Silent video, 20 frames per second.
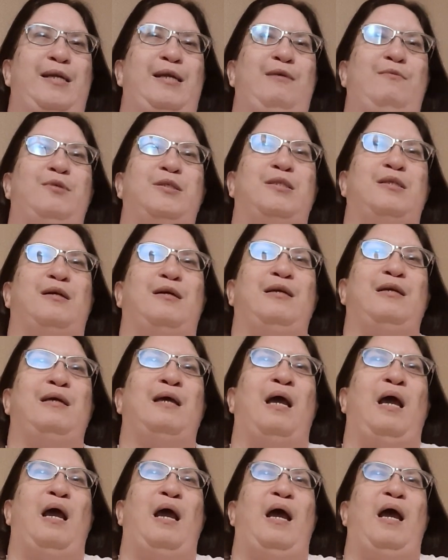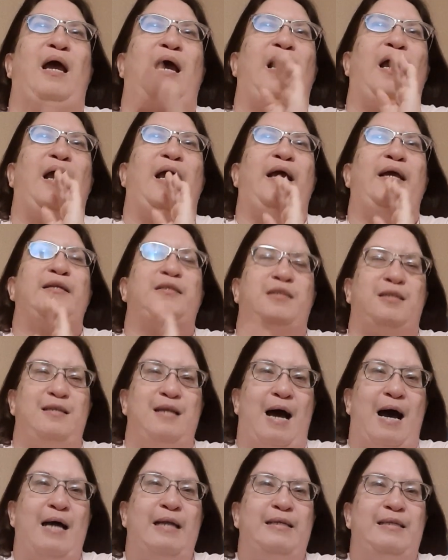He was like, it's
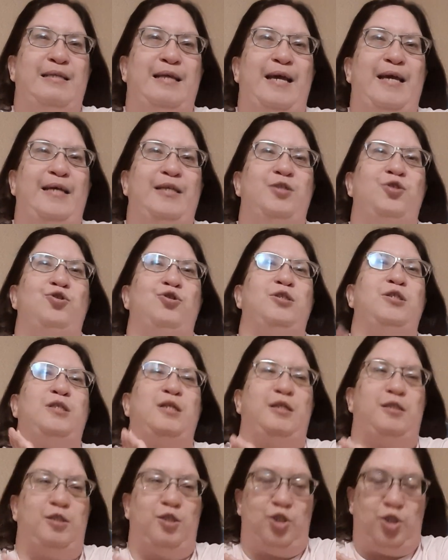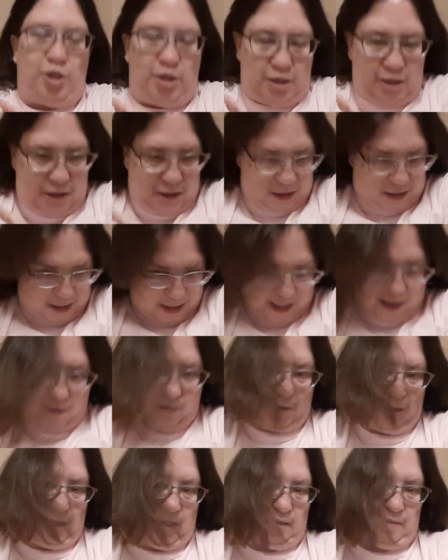not dangerous, it's just
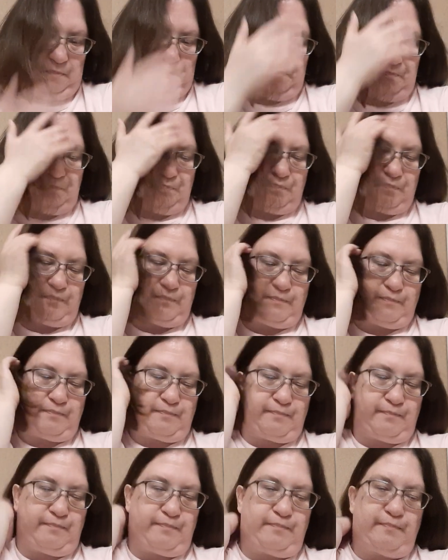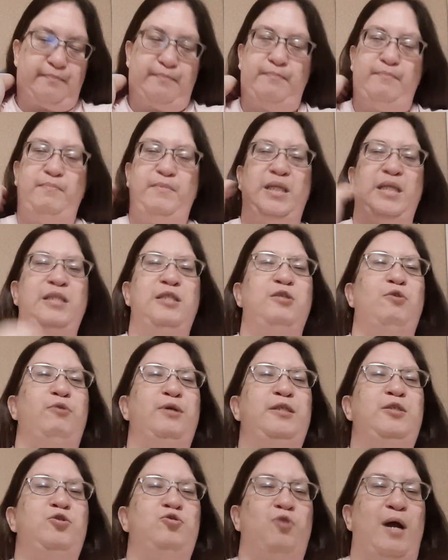scary. And so
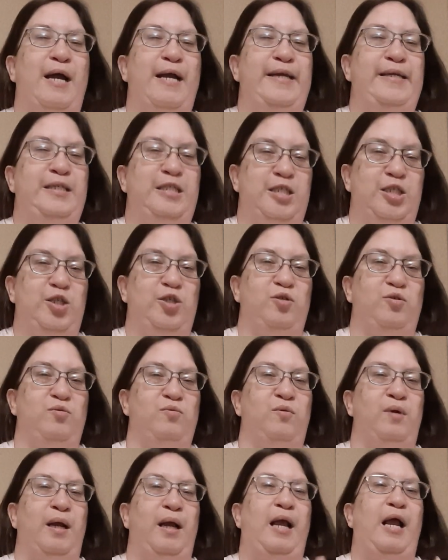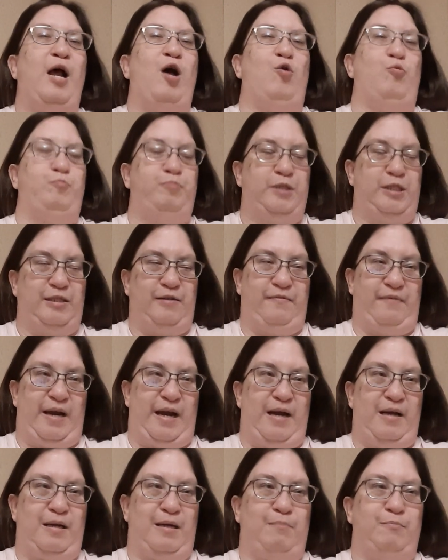he's trying to help
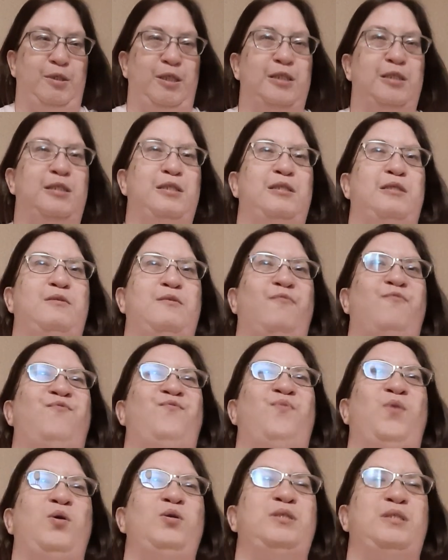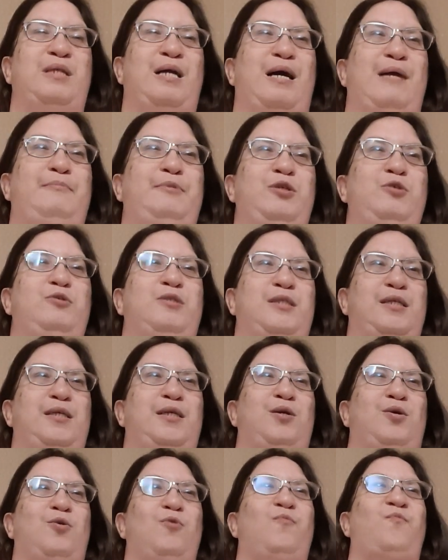Savannah because it's the first time you
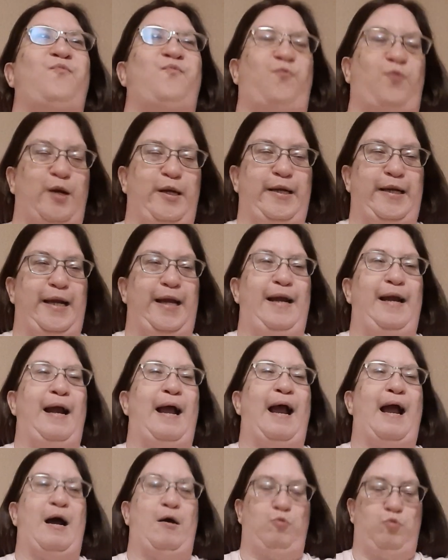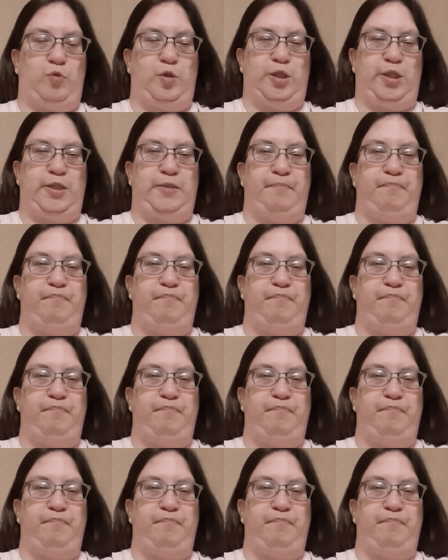see her freaking out.